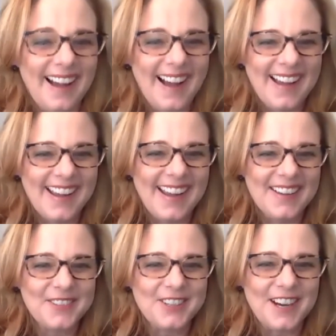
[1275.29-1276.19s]
I
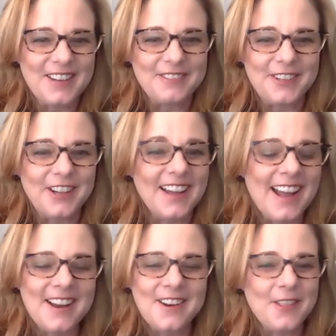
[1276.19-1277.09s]
am grateful, and
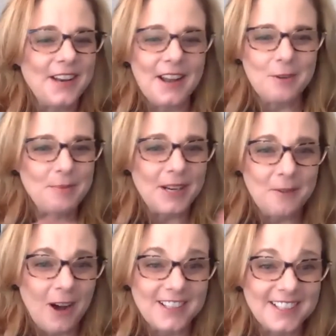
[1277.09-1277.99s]
I know that everybody
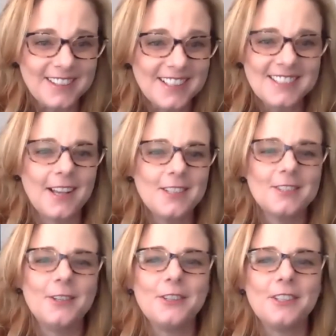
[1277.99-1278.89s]
watching this has
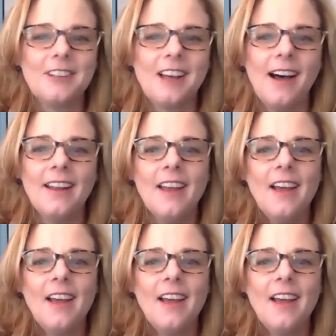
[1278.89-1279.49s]
learned a lot.